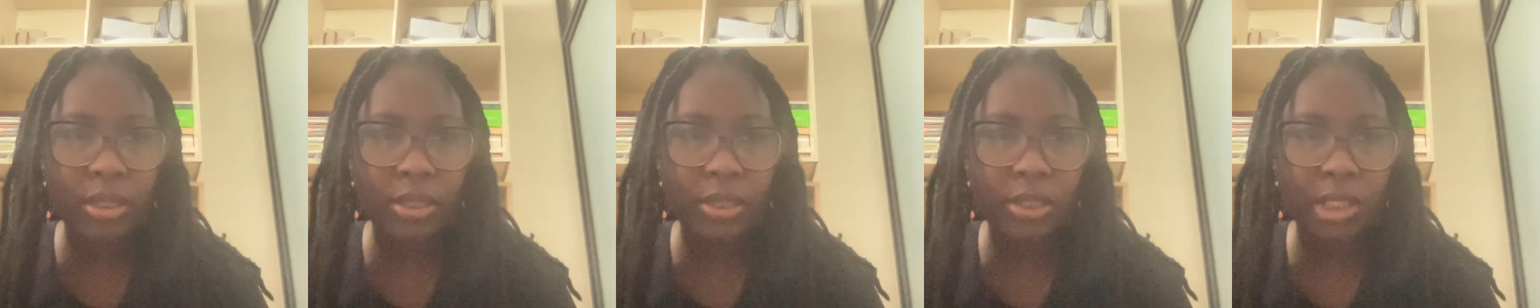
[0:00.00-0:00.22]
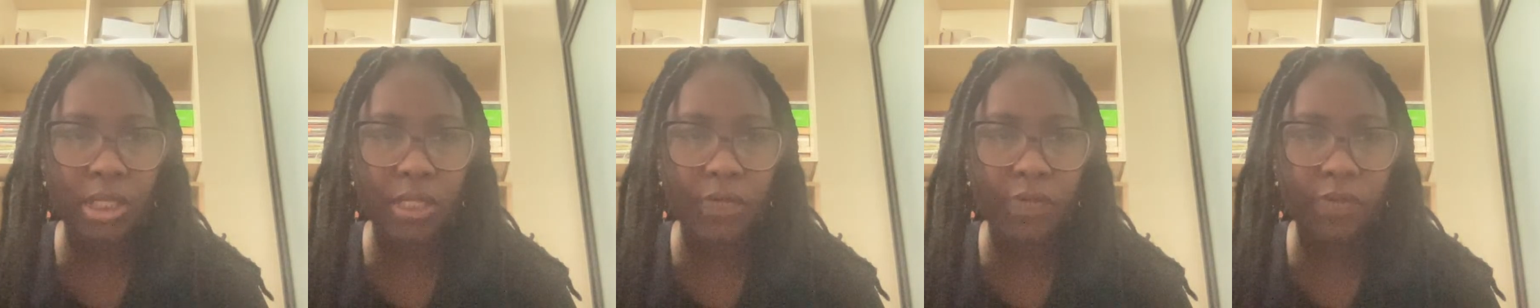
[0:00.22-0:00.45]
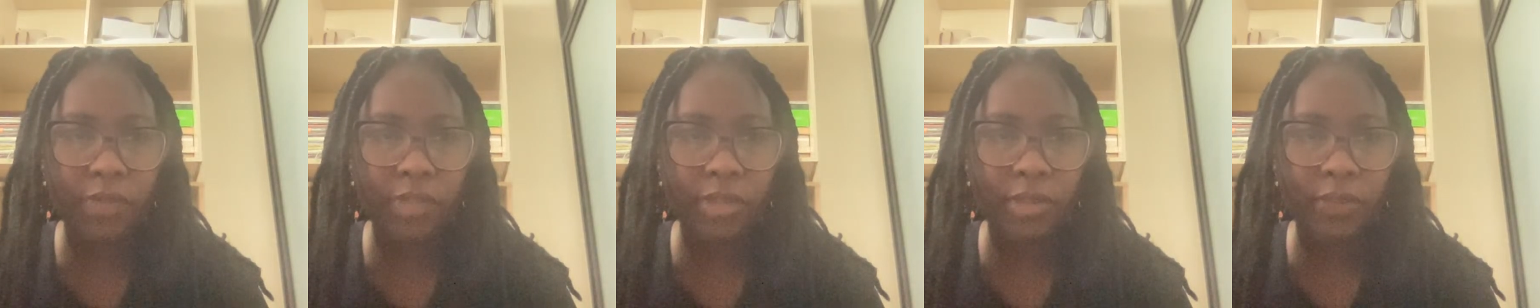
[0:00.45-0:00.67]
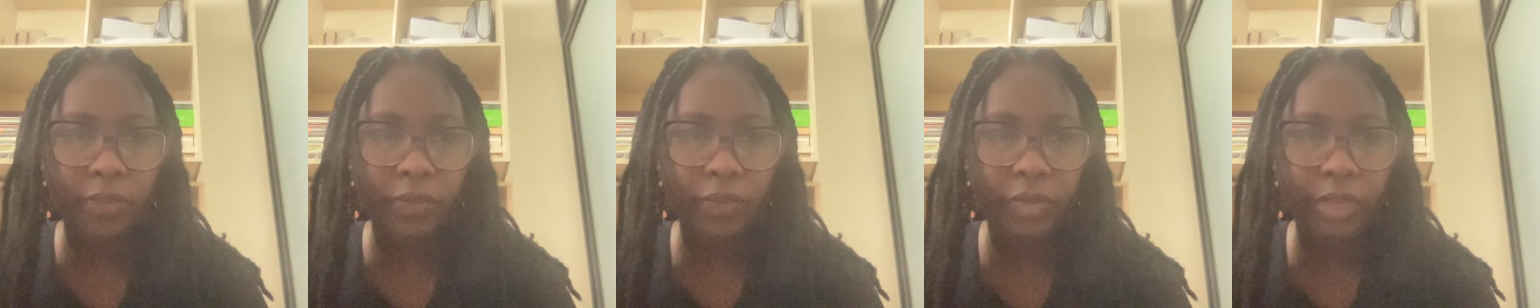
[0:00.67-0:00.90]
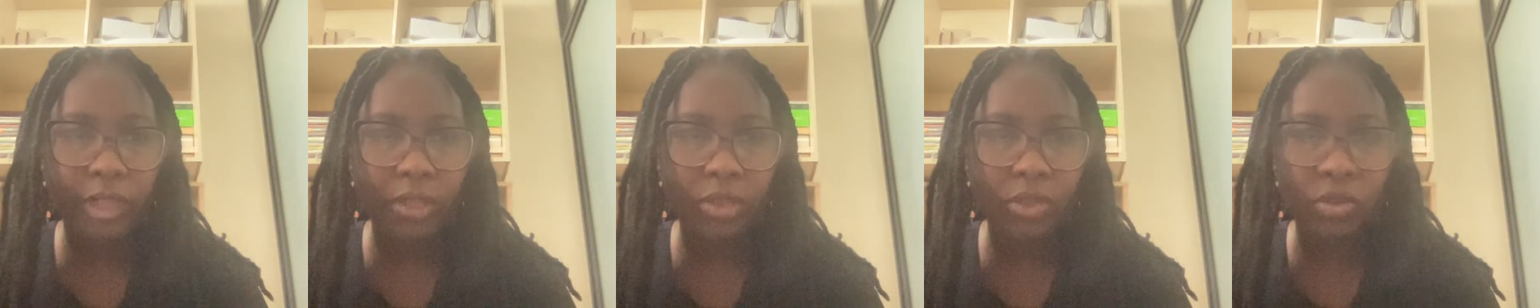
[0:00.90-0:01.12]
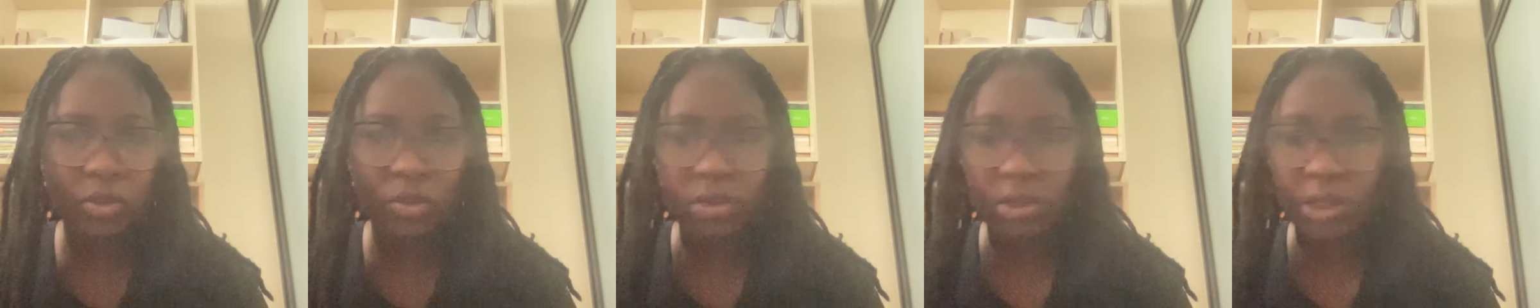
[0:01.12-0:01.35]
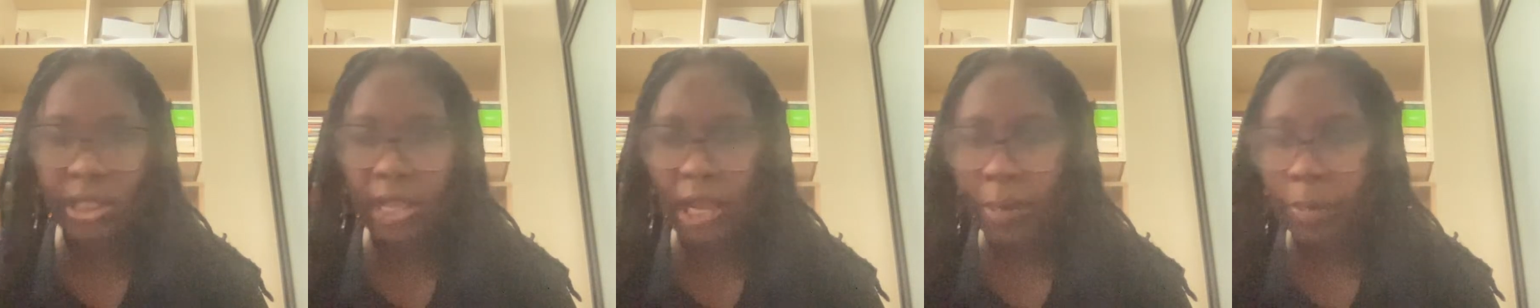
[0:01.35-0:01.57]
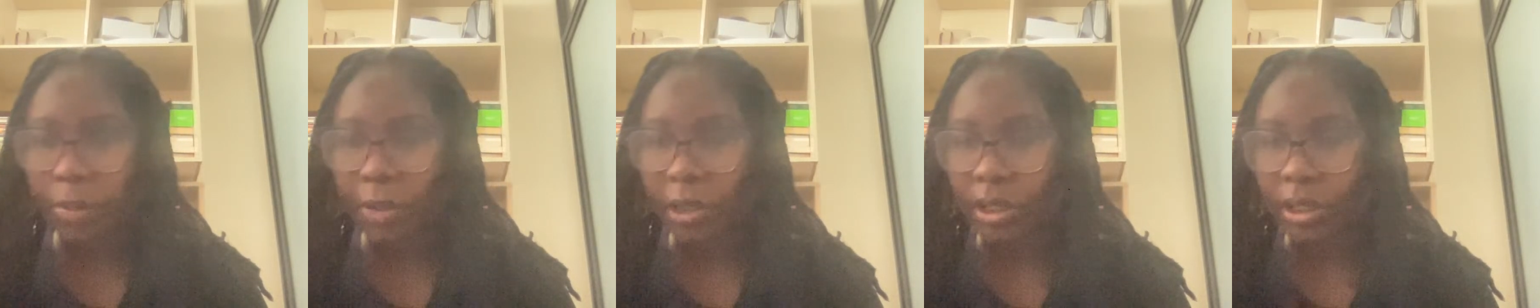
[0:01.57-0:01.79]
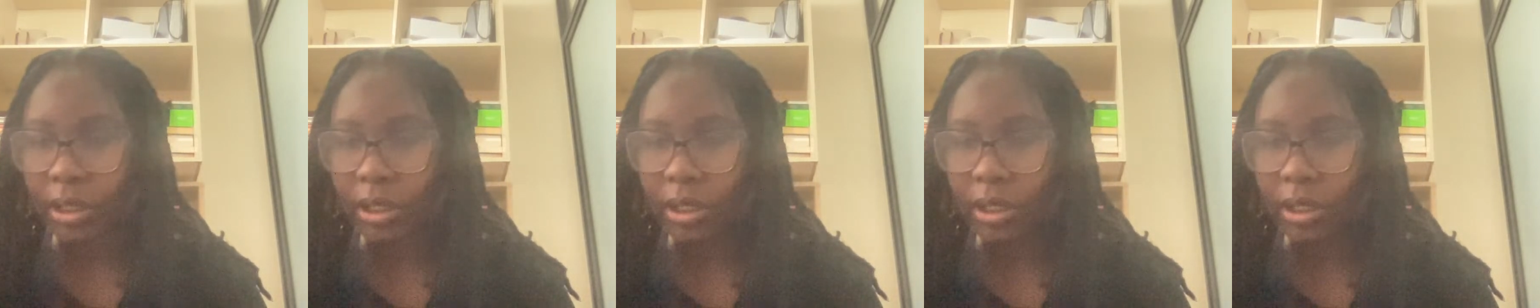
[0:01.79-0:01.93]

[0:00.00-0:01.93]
just feel free to type